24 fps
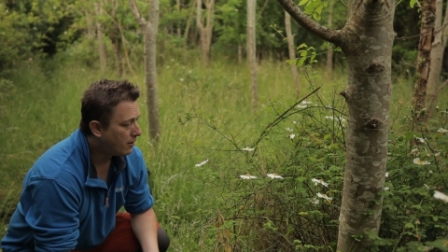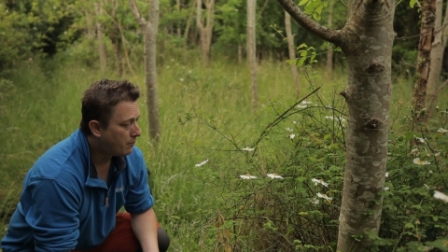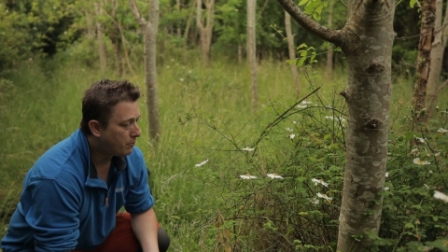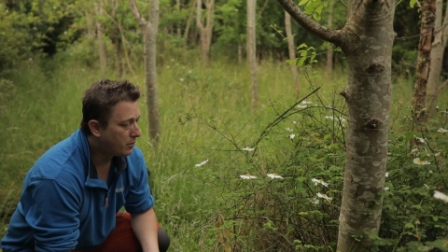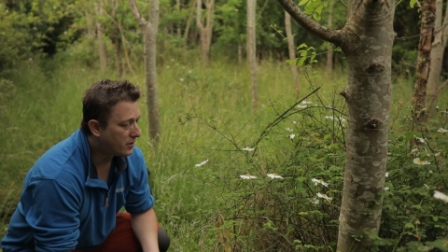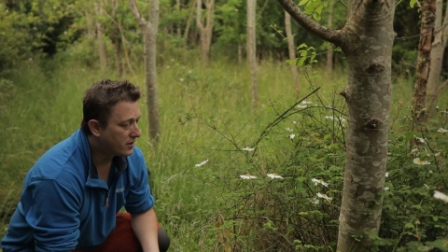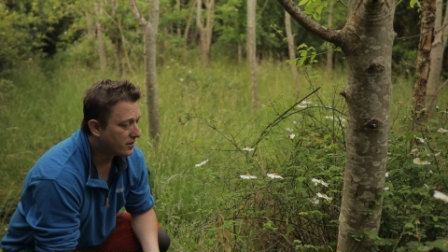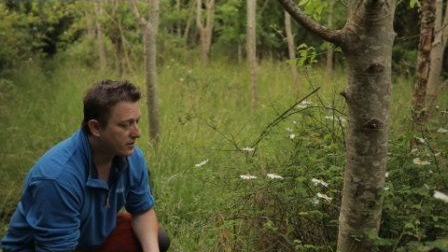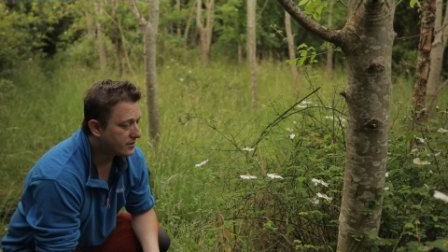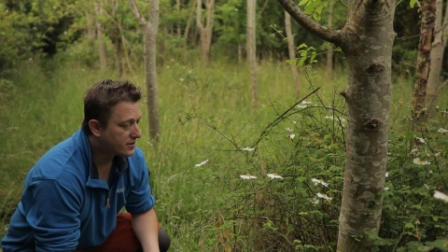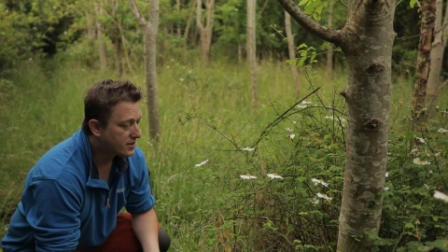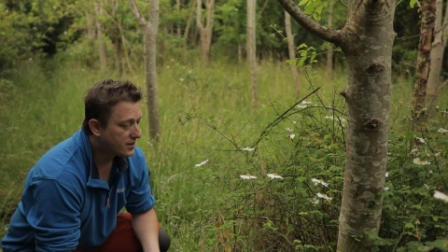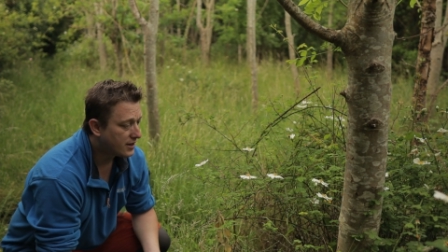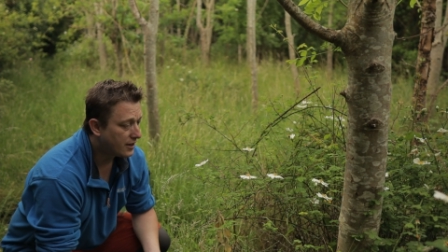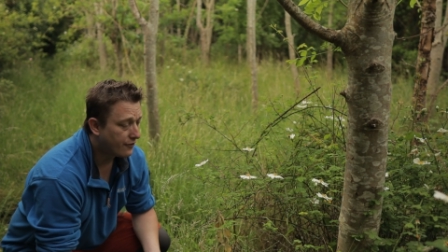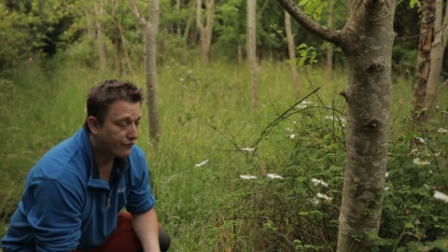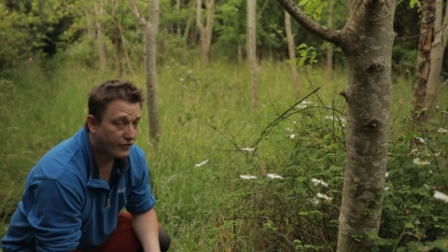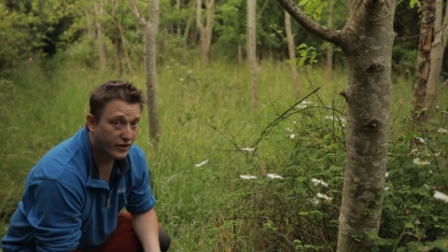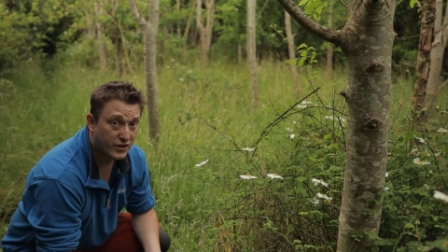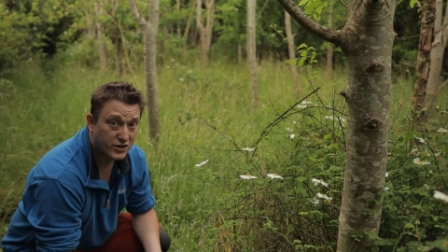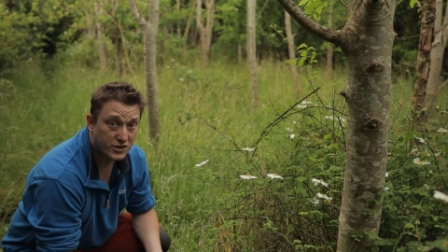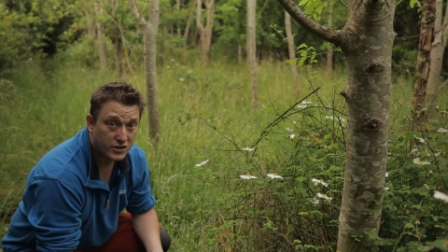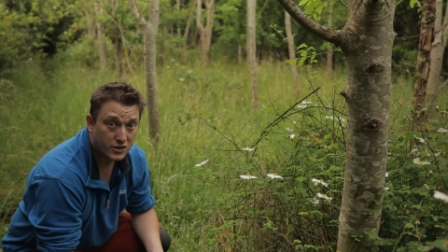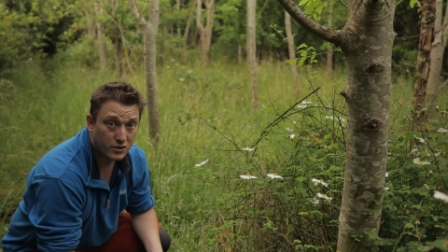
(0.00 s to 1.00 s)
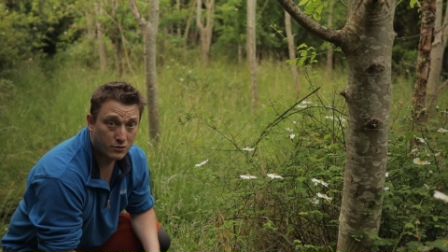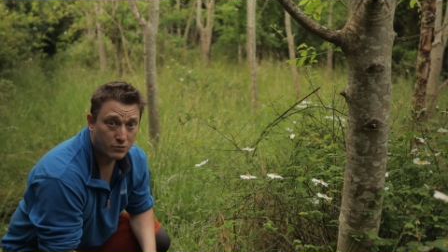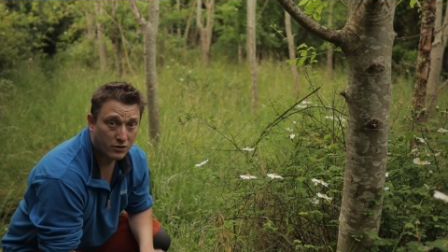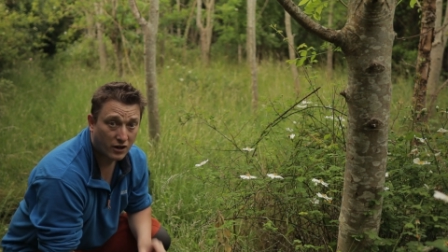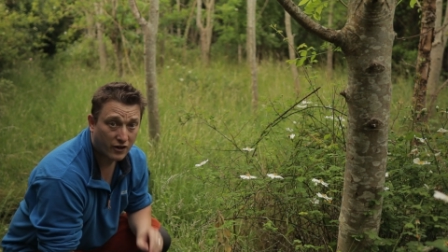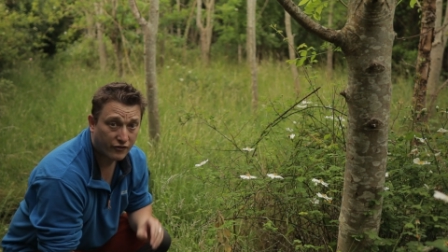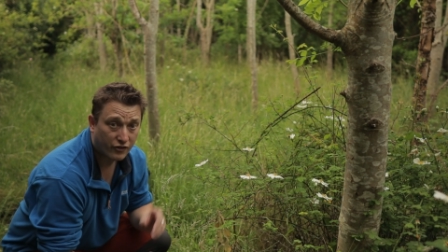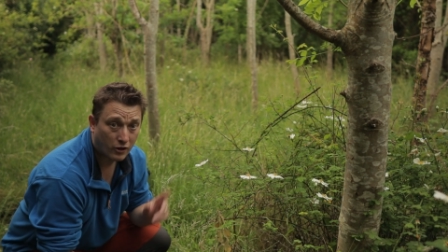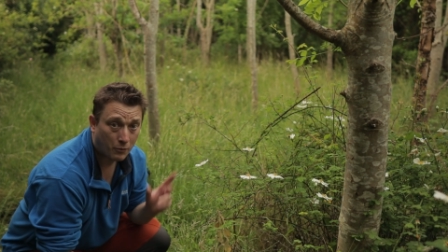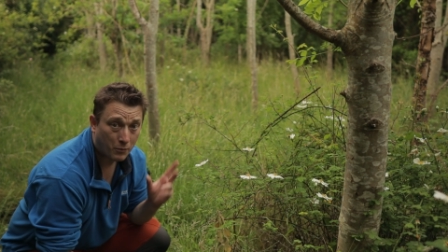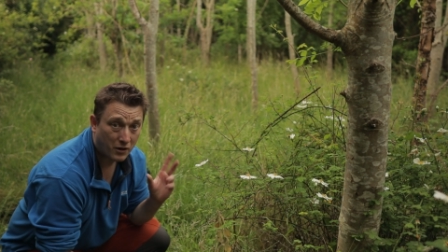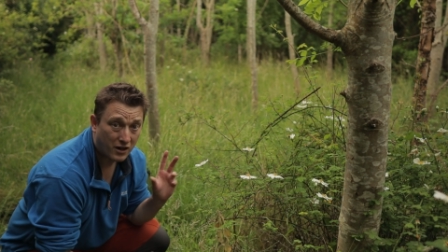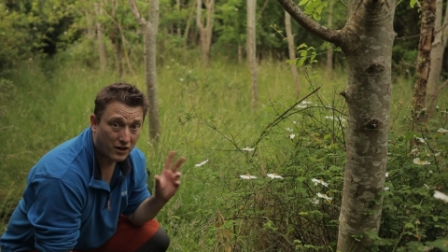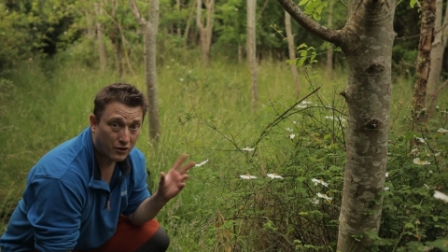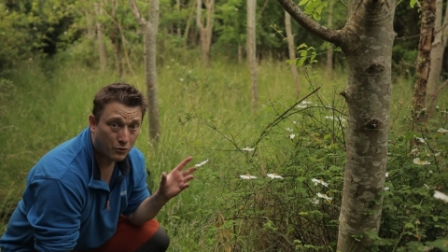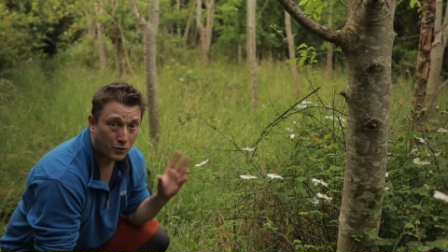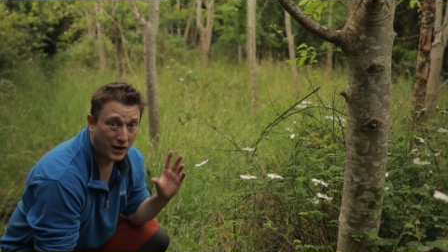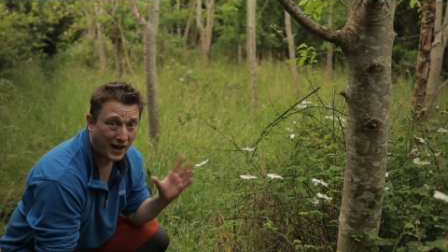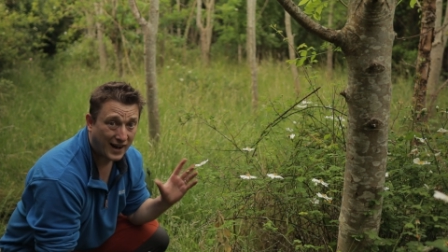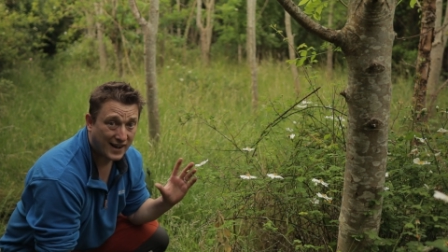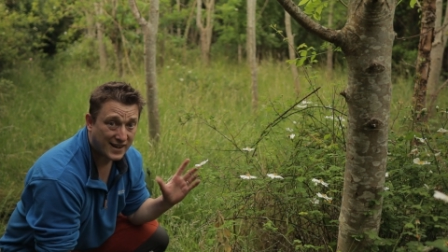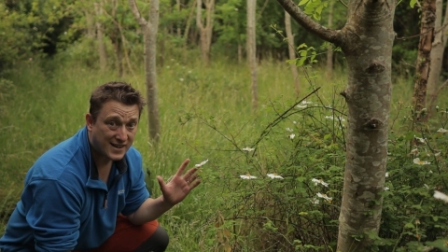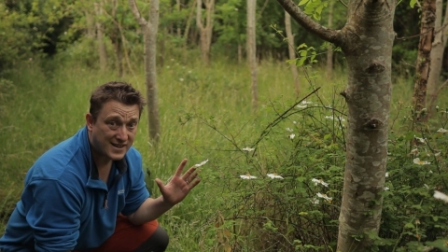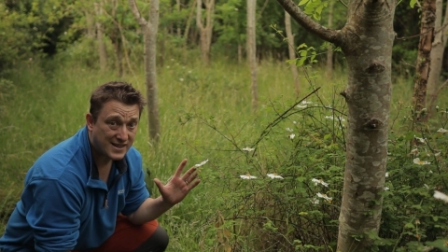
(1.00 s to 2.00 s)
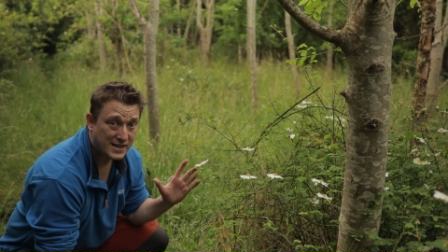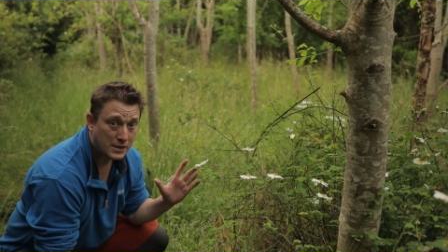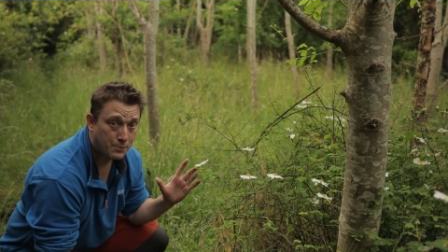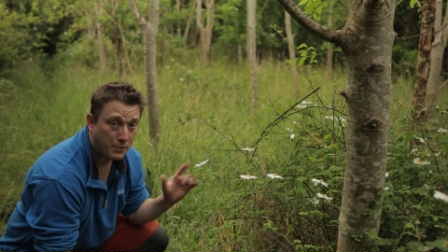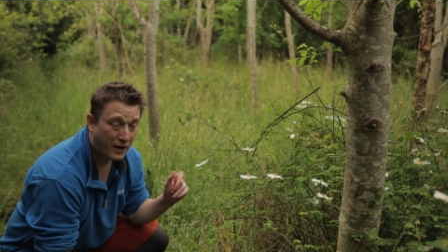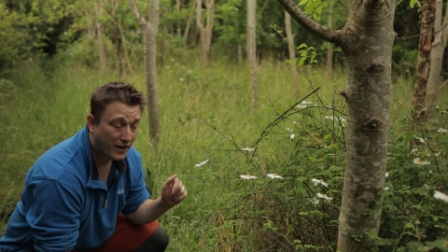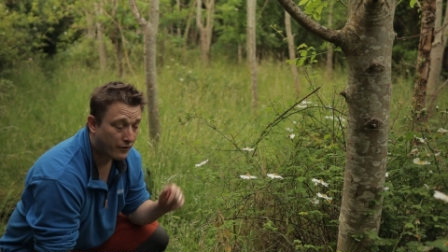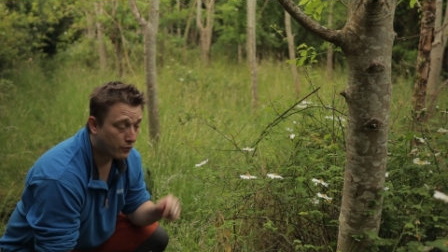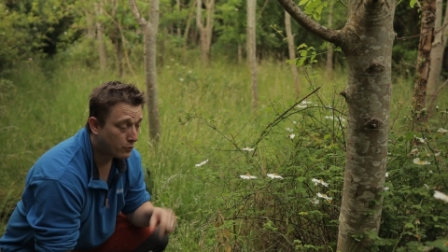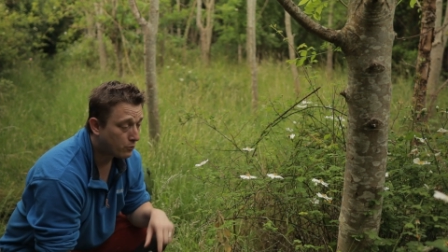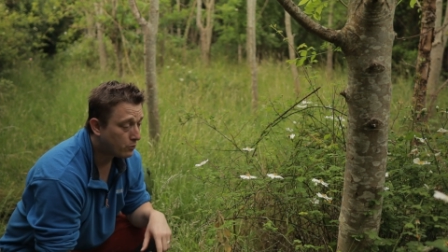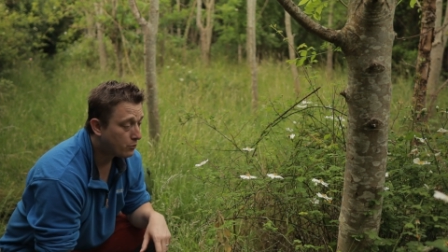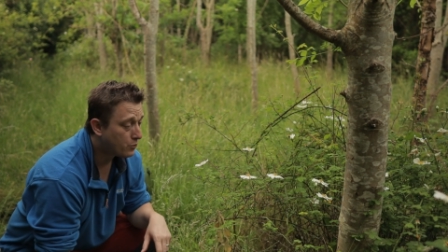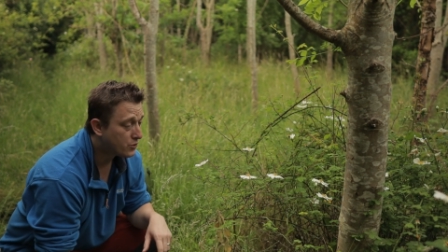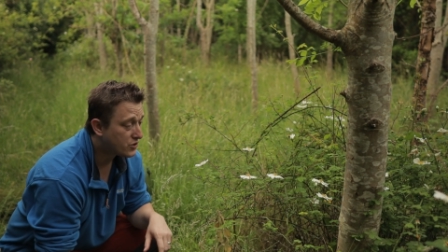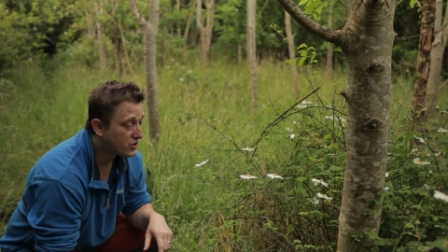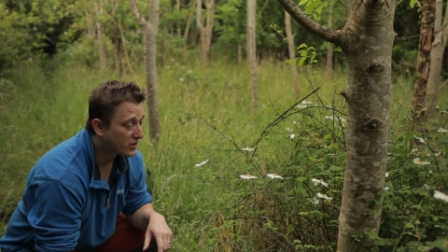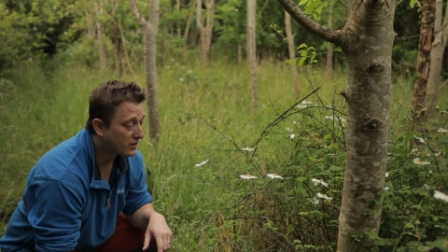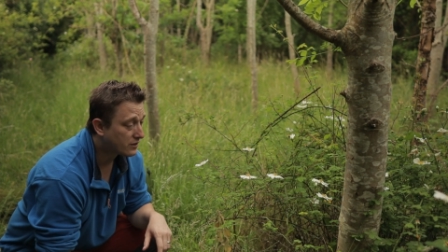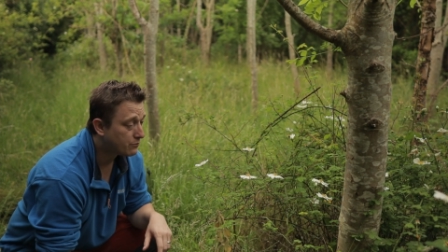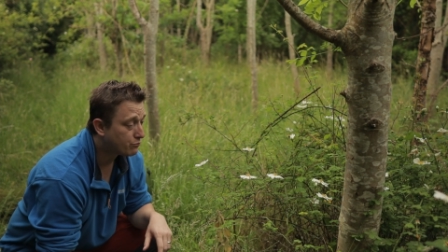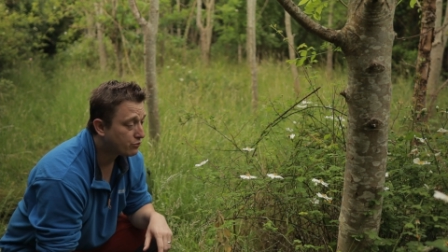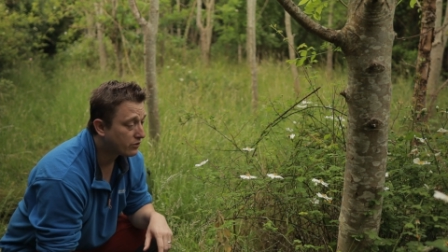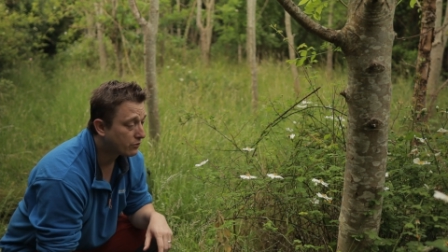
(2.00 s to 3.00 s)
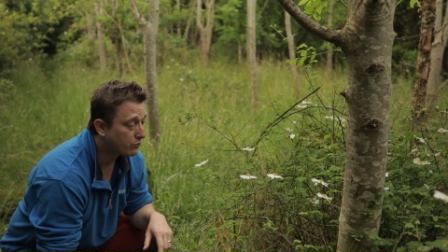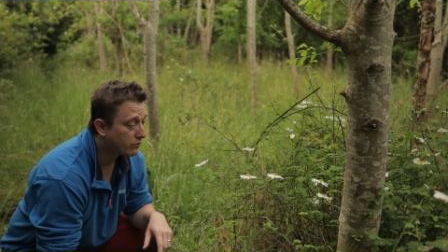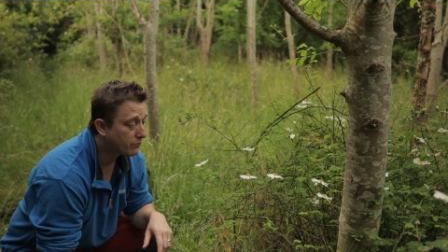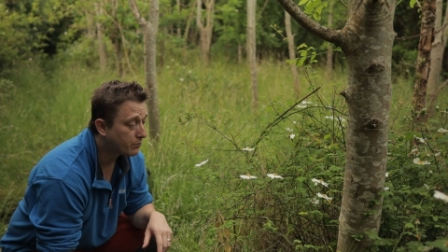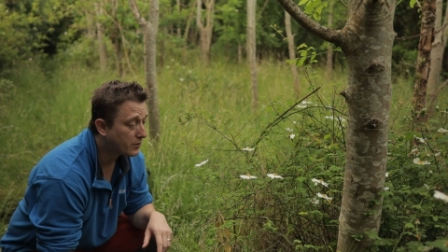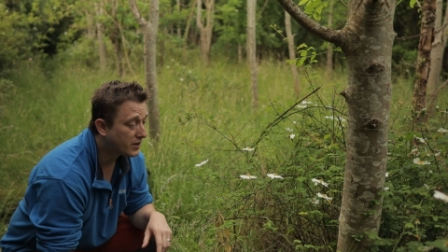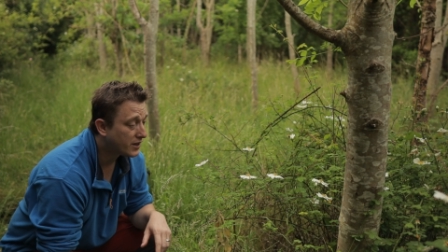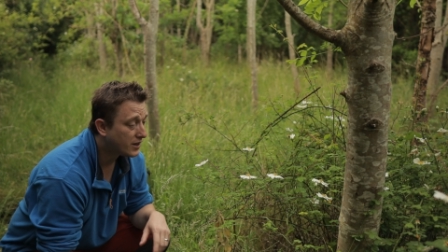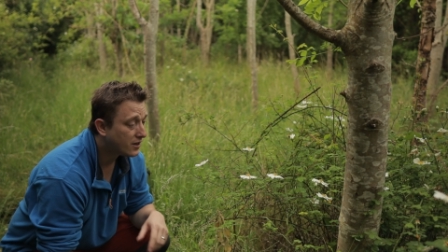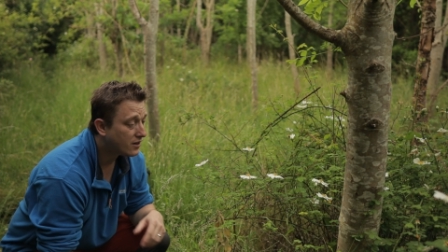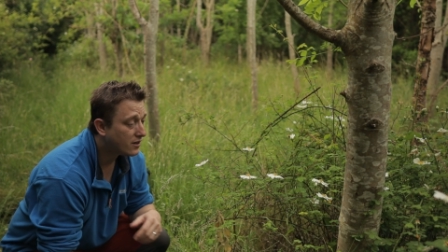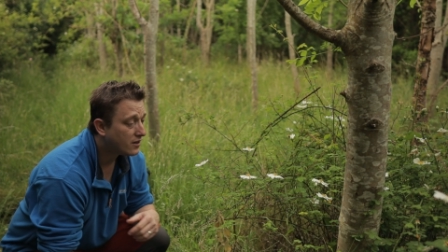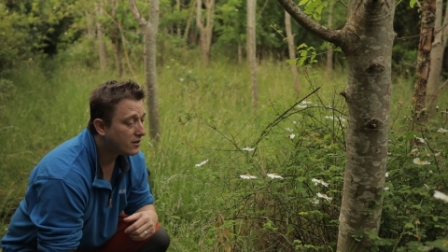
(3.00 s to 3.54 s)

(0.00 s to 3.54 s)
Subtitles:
but if I do, I've got my little LED panel which I can bring with me.